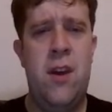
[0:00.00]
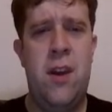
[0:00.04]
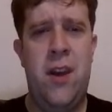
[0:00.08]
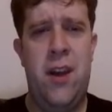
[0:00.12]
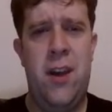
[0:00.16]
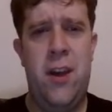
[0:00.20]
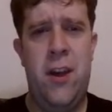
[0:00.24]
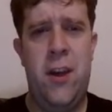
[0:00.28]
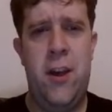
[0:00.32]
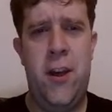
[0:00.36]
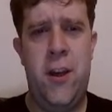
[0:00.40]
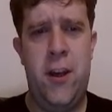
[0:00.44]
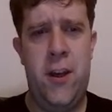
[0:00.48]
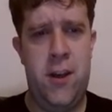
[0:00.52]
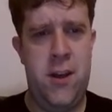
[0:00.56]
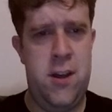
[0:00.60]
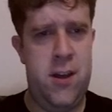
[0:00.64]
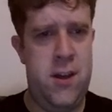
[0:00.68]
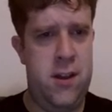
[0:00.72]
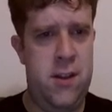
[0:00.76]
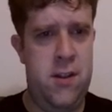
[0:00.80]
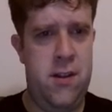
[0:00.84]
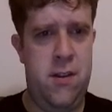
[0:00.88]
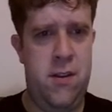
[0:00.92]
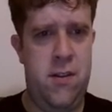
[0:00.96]

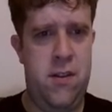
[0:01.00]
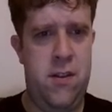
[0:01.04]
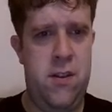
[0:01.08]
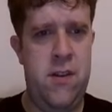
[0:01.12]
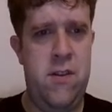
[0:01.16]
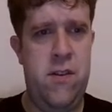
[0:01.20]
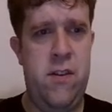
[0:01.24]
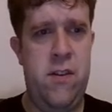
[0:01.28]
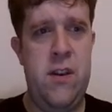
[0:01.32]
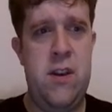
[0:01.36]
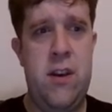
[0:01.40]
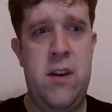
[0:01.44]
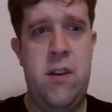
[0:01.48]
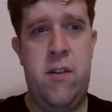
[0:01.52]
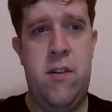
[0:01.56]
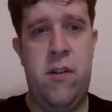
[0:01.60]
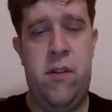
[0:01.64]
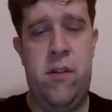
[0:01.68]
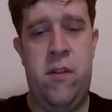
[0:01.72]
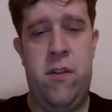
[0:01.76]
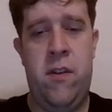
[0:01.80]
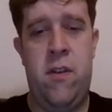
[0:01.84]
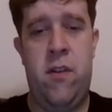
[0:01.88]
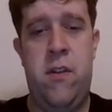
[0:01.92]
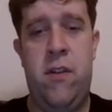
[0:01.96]
And this
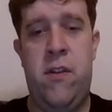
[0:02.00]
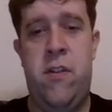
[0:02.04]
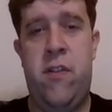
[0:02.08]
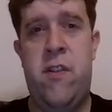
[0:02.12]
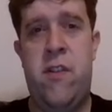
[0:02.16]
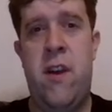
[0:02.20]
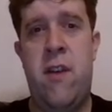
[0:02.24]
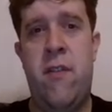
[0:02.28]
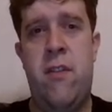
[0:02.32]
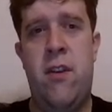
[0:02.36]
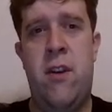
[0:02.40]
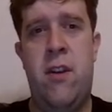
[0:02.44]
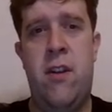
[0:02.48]
is 7,